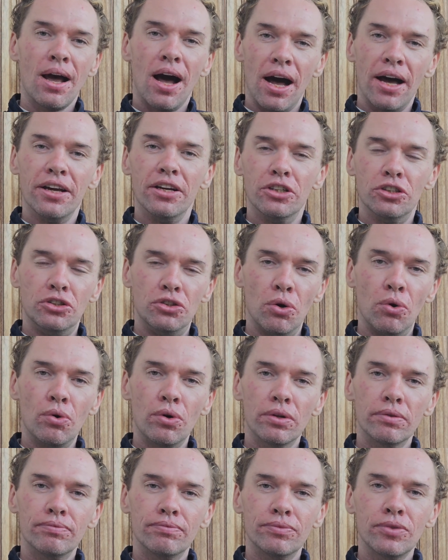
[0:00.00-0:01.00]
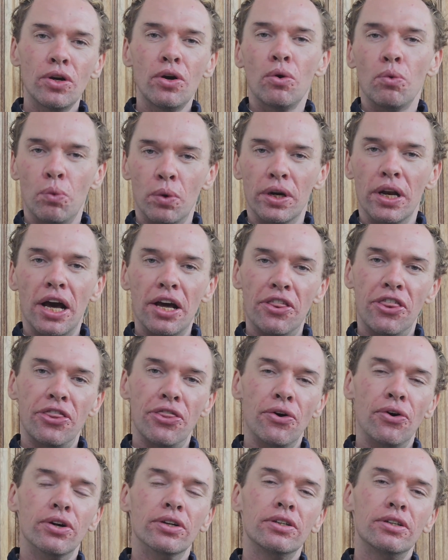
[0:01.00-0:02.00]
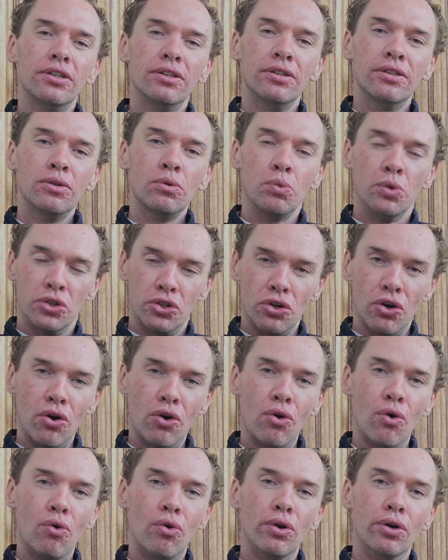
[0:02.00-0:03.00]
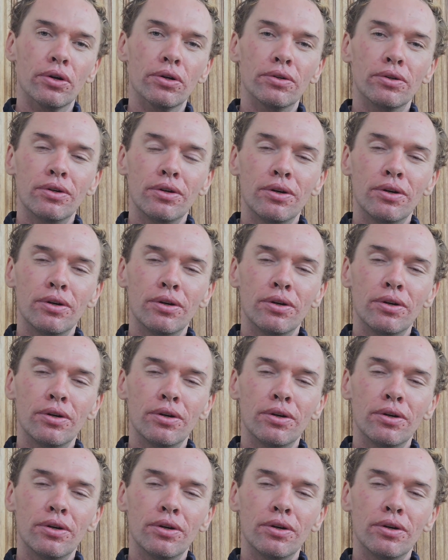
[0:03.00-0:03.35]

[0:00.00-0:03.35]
I adore what I thought was a whore,